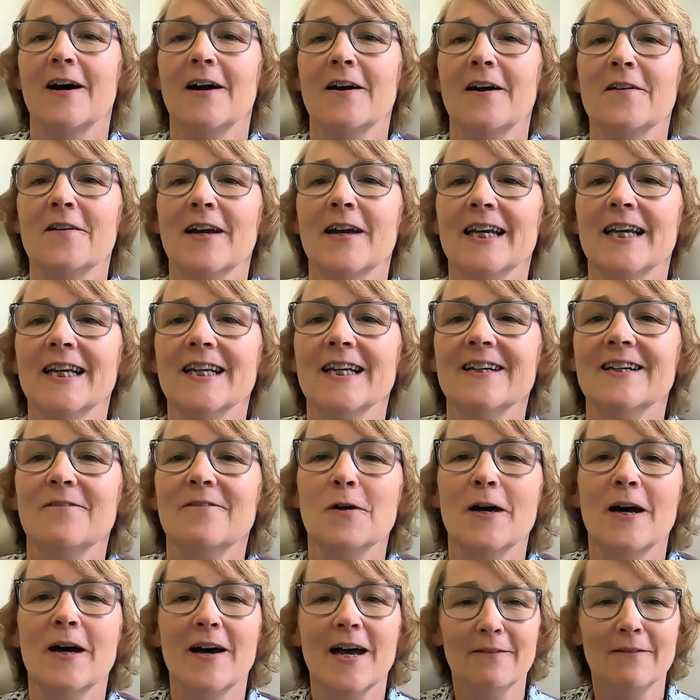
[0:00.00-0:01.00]
All right,
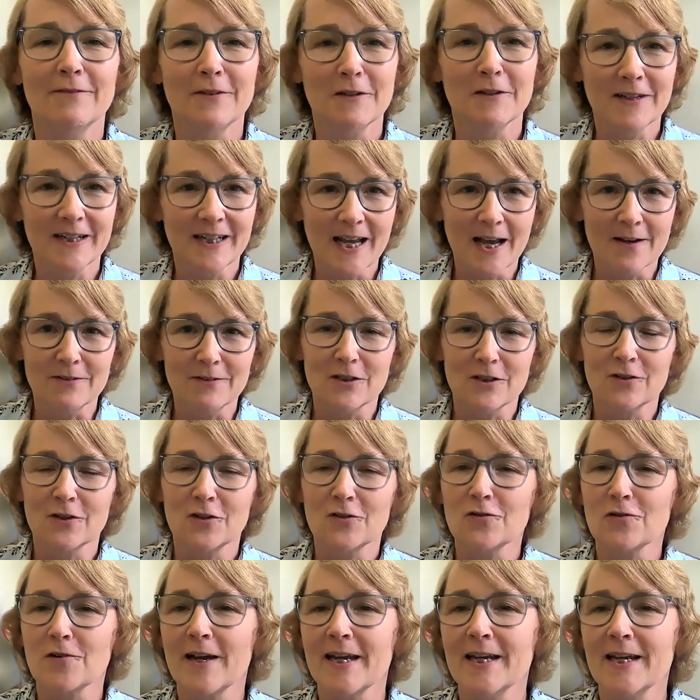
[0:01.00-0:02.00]
well, everyone have a
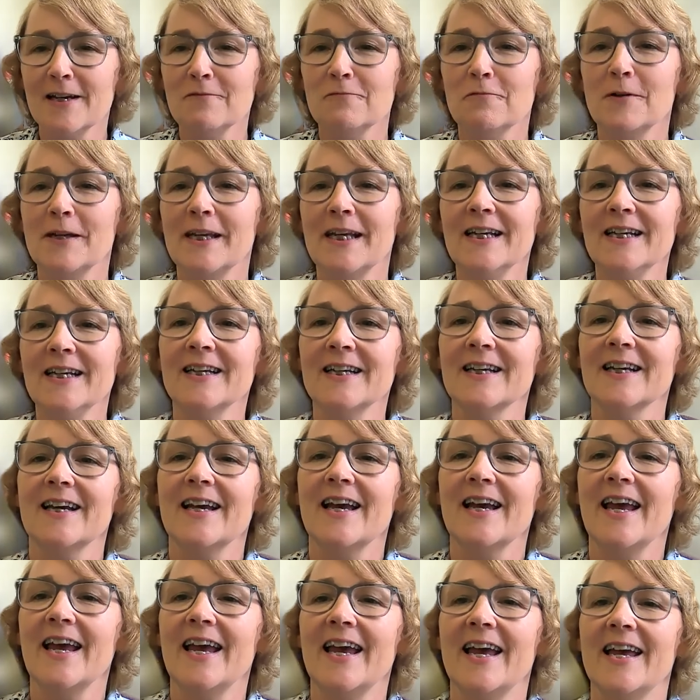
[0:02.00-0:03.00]
great week.
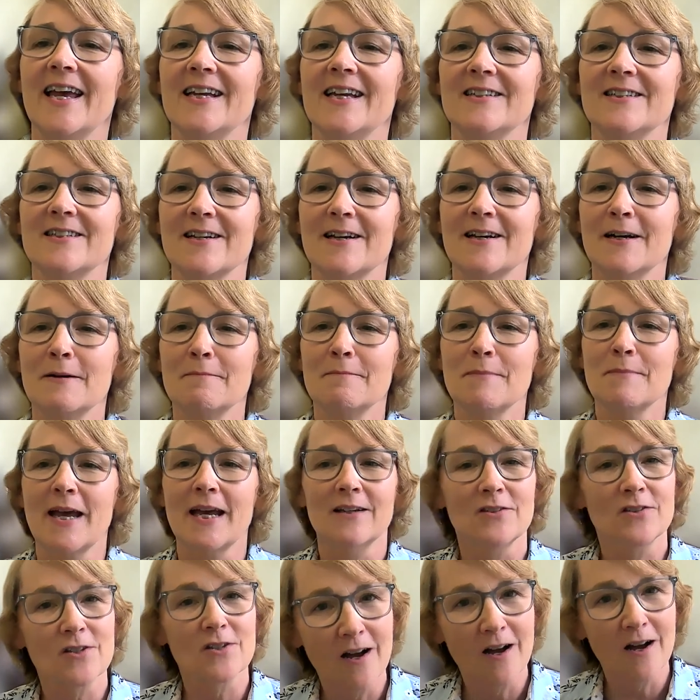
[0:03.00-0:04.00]
And
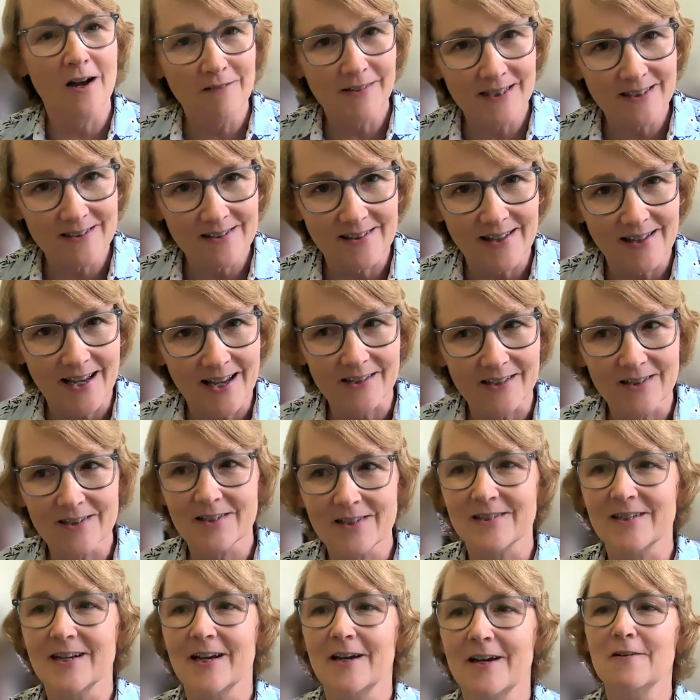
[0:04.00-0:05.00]
as always, let
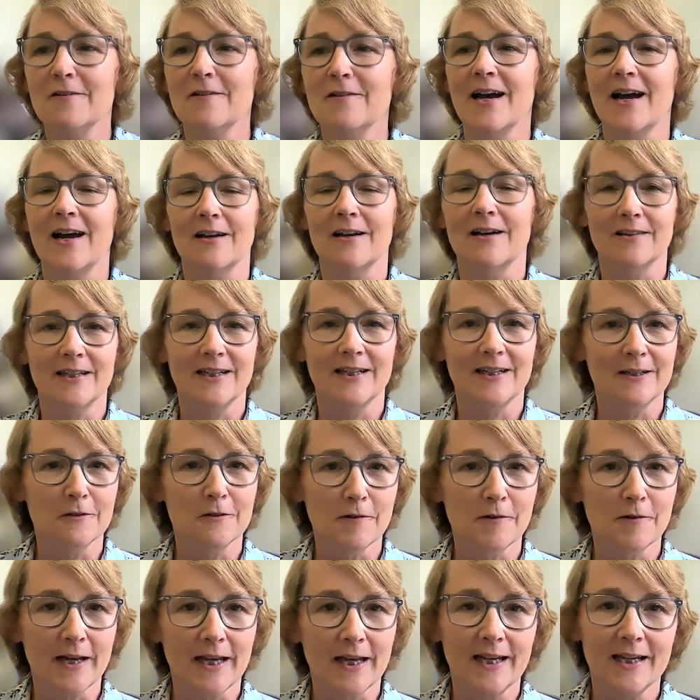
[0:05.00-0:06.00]
us know how
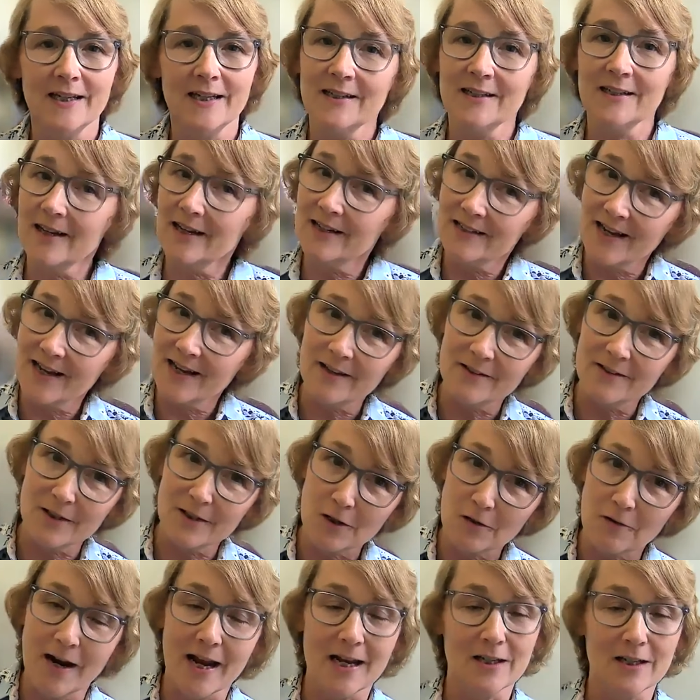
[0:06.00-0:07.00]
legal aid and how the
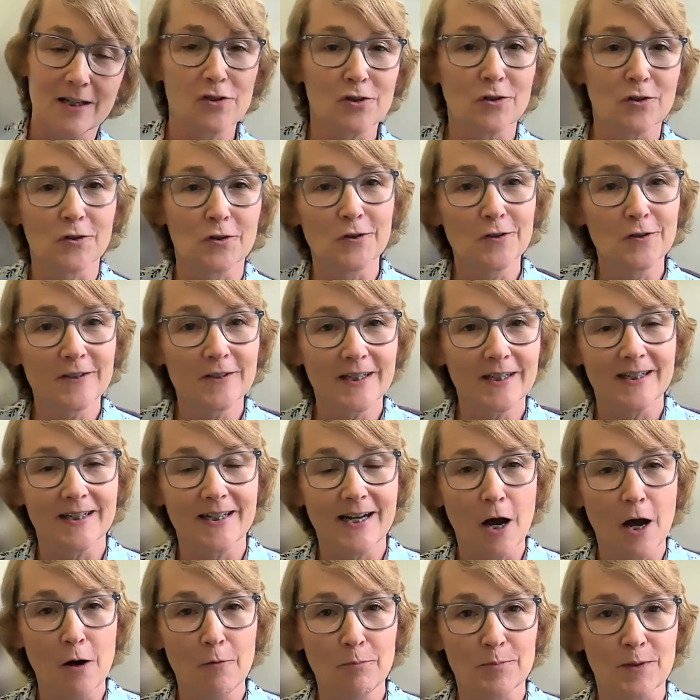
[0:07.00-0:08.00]
grad school can
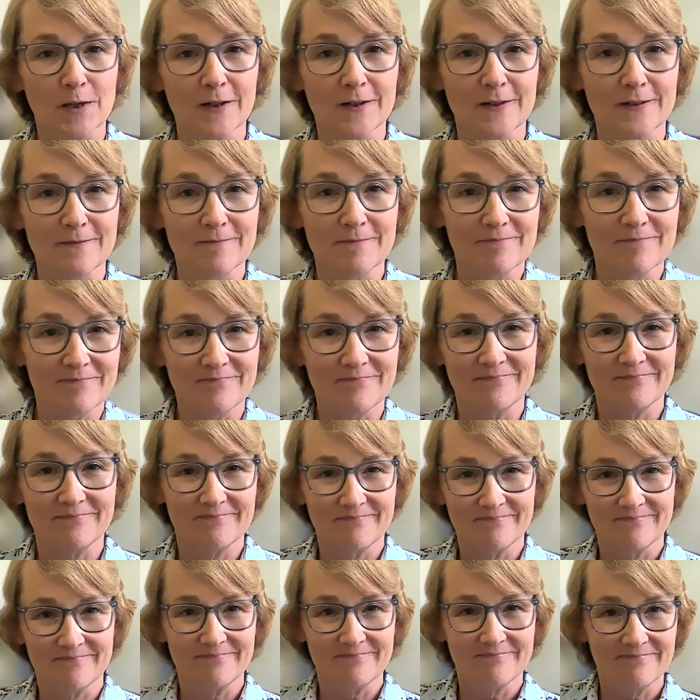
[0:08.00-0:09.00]
help you.
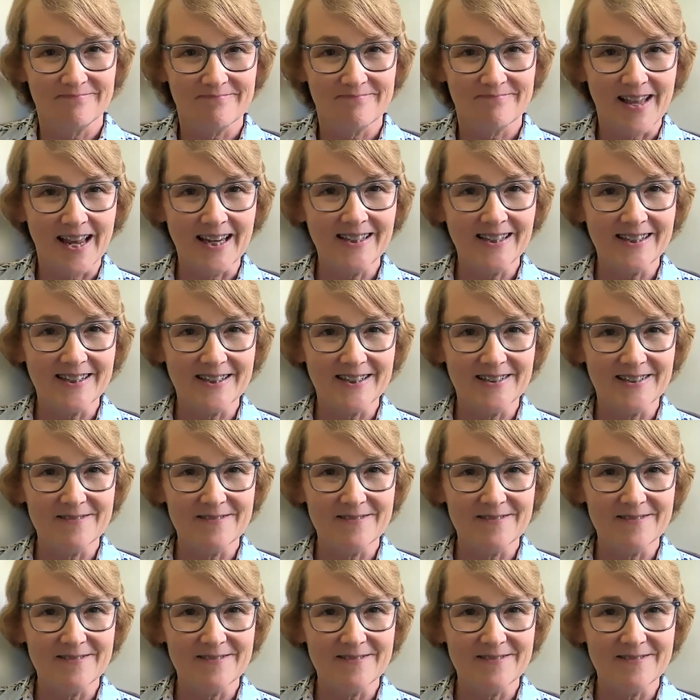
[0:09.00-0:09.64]
Thank you.